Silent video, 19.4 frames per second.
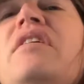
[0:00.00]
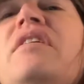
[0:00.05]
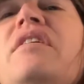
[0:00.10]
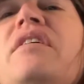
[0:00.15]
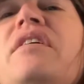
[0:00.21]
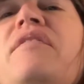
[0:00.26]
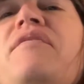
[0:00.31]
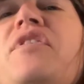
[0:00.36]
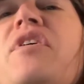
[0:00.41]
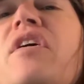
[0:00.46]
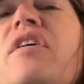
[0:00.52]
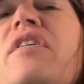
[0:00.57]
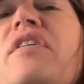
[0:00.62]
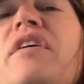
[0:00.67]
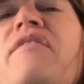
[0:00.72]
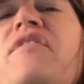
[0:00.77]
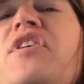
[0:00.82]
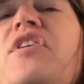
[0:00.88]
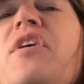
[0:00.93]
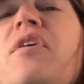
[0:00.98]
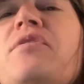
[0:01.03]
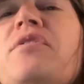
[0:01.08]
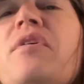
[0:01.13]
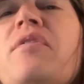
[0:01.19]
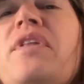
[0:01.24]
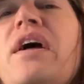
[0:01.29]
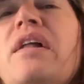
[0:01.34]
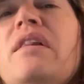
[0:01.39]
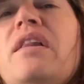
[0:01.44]
If you are, if you don't know
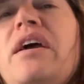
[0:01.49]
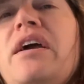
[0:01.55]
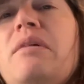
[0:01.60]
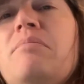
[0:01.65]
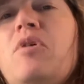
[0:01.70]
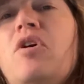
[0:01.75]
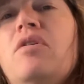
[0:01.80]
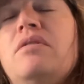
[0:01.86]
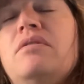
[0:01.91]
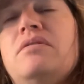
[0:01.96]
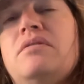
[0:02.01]
that label,